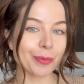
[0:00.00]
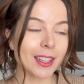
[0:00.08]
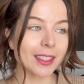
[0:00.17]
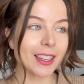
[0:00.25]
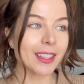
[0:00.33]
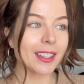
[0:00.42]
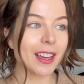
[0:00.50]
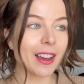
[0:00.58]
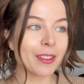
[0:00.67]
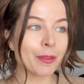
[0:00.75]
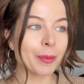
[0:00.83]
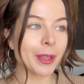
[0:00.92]
Lately,
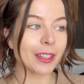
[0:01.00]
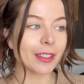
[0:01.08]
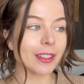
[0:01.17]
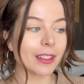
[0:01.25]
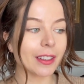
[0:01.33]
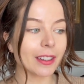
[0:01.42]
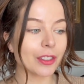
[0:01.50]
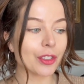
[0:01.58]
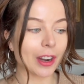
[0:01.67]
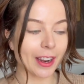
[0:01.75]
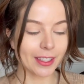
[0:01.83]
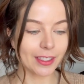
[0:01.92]
I've been
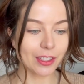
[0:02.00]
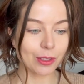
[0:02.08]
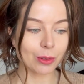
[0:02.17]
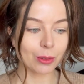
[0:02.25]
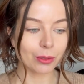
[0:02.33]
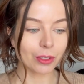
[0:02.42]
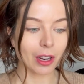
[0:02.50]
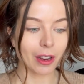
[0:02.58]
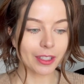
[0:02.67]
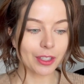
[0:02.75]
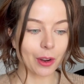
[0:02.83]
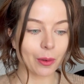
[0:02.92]
trying to
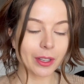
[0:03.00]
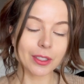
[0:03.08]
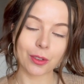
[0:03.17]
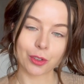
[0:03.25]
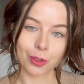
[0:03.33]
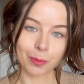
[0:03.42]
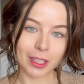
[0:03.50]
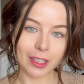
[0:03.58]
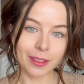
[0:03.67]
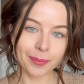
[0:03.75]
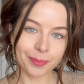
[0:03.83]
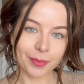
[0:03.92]
not go on social media.